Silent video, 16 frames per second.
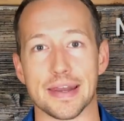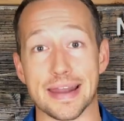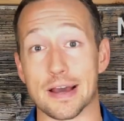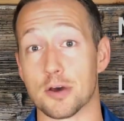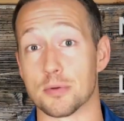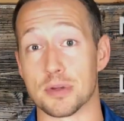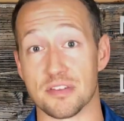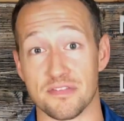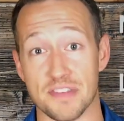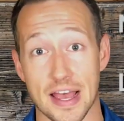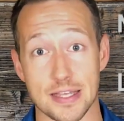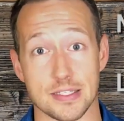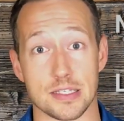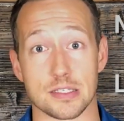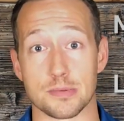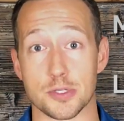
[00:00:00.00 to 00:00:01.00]
Now, intermittent
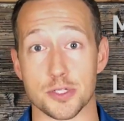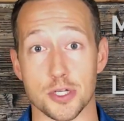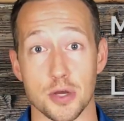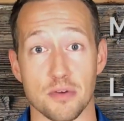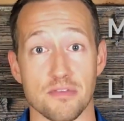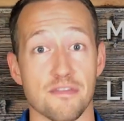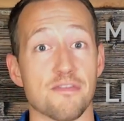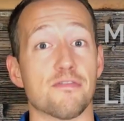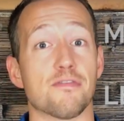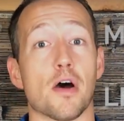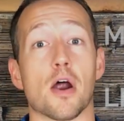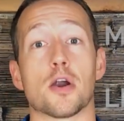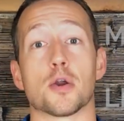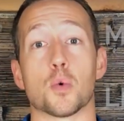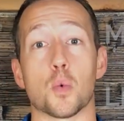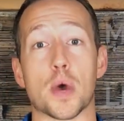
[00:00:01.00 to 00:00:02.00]
fasting has been shown
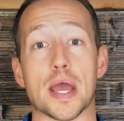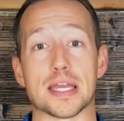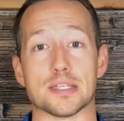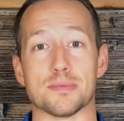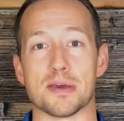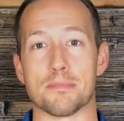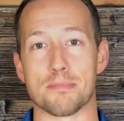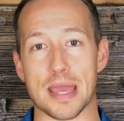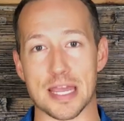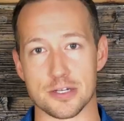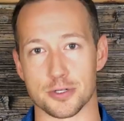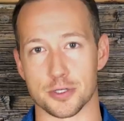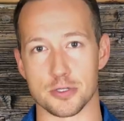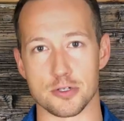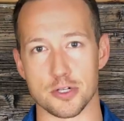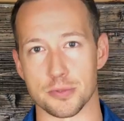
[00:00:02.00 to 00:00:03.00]
far and away to be a
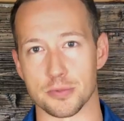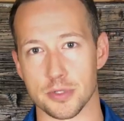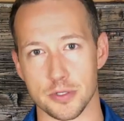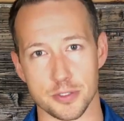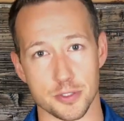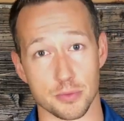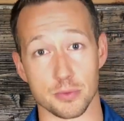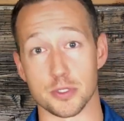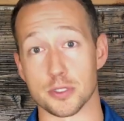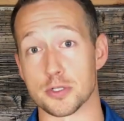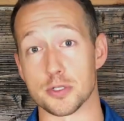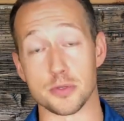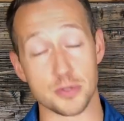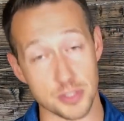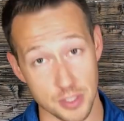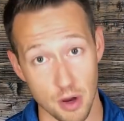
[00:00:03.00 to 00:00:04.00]
major contributor to
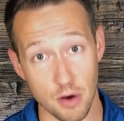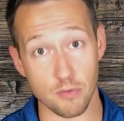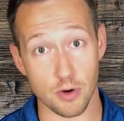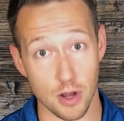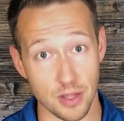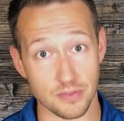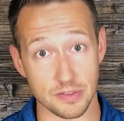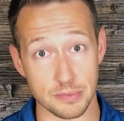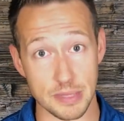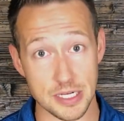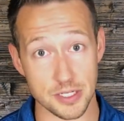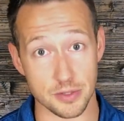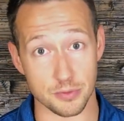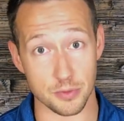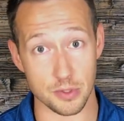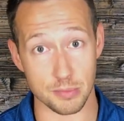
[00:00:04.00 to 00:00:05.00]
reducing overall
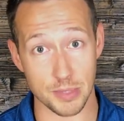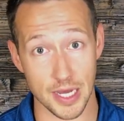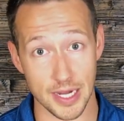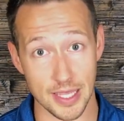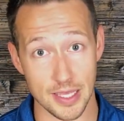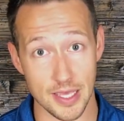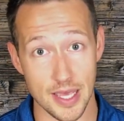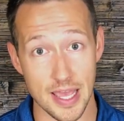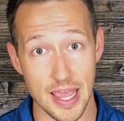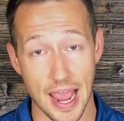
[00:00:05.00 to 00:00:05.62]
inflammation through the body,